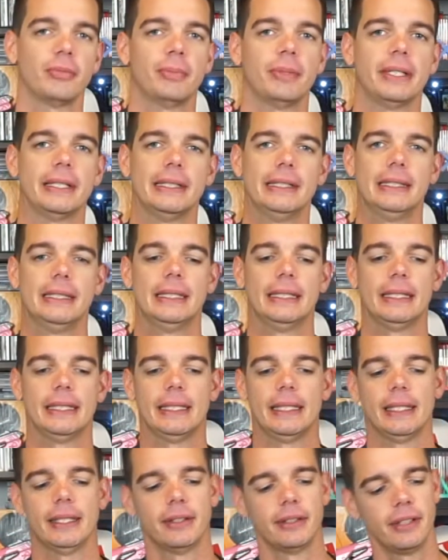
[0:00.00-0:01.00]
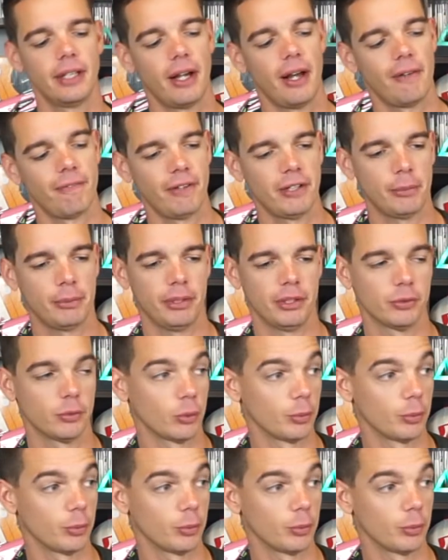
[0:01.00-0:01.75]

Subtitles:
But yeah, I'll find a place for them